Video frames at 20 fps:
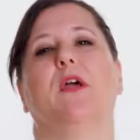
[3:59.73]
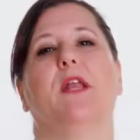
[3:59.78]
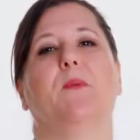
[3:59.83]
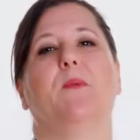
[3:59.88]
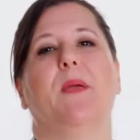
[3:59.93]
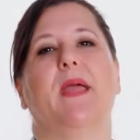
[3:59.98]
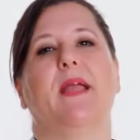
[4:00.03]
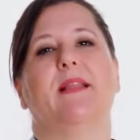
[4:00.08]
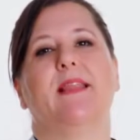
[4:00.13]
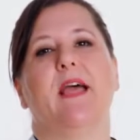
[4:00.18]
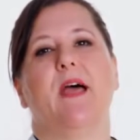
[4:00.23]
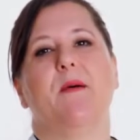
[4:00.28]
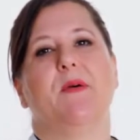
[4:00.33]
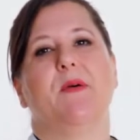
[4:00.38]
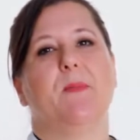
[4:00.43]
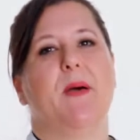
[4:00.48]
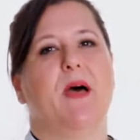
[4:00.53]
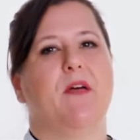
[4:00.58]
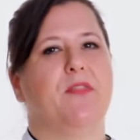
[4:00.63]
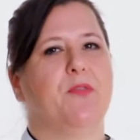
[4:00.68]
gonna bake
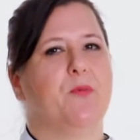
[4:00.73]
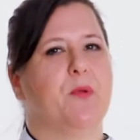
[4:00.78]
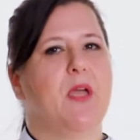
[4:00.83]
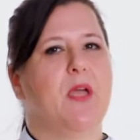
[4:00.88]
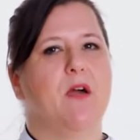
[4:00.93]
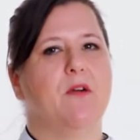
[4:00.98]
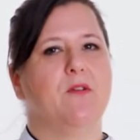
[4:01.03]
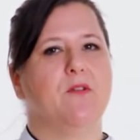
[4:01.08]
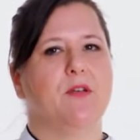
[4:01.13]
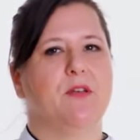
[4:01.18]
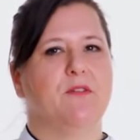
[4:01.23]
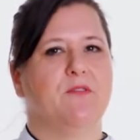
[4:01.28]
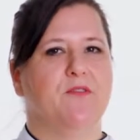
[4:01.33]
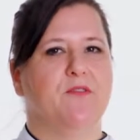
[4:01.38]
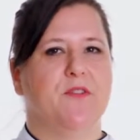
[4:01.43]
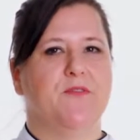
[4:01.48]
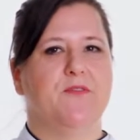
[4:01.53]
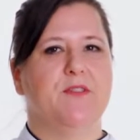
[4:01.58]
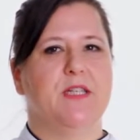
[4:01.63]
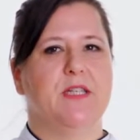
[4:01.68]
them at about
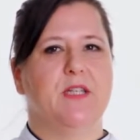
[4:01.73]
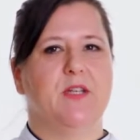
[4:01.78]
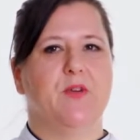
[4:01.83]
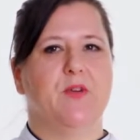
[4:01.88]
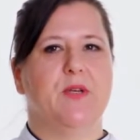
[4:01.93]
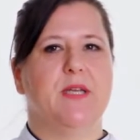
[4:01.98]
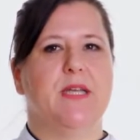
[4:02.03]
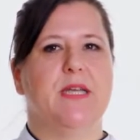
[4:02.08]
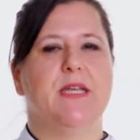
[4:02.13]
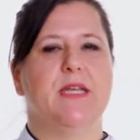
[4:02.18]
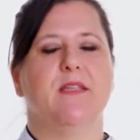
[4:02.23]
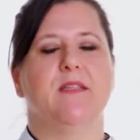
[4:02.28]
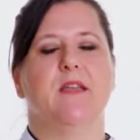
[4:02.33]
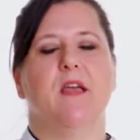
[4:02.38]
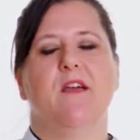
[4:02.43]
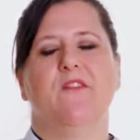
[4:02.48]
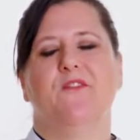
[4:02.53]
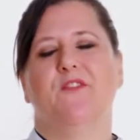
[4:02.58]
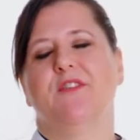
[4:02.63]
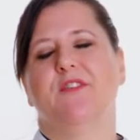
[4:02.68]
350 degrees
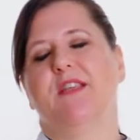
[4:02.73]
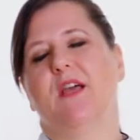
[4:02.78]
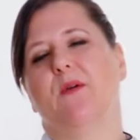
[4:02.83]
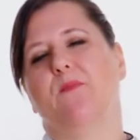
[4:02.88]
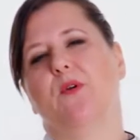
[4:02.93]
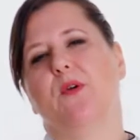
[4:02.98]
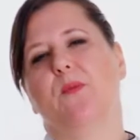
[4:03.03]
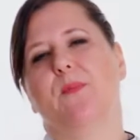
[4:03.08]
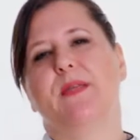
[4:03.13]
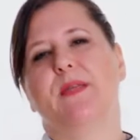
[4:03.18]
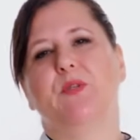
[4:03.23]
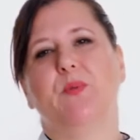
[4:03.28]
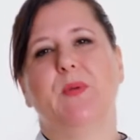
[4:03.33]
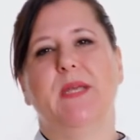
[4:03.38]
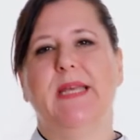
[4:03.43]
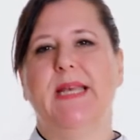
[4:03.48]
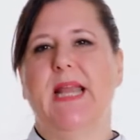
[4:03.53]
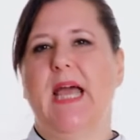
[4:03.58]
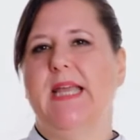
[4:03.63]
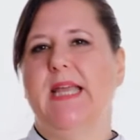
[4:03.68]
for somewhere
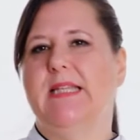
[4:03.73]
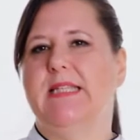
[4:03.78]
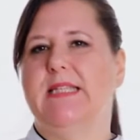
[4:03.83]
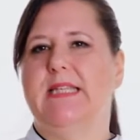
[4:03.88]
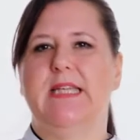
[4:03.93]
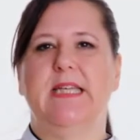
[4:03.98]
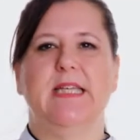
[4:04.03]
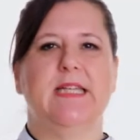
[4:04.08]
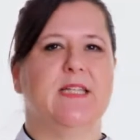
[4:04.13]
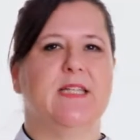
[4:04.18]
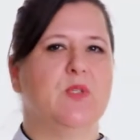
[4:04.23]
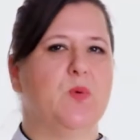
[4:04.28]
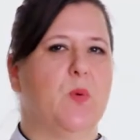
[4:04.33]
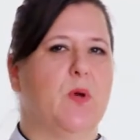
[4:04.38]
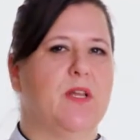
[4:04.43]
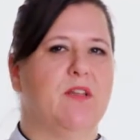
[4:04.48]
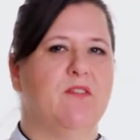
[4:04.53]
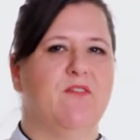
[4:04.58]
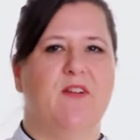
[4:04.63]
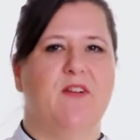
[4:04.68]
between 19 and
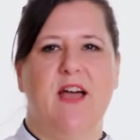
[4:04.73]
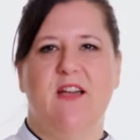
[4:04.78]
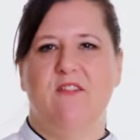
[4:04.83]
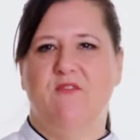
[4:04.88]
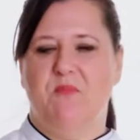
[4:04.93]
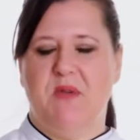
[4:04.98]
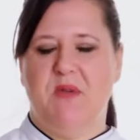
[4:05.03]
25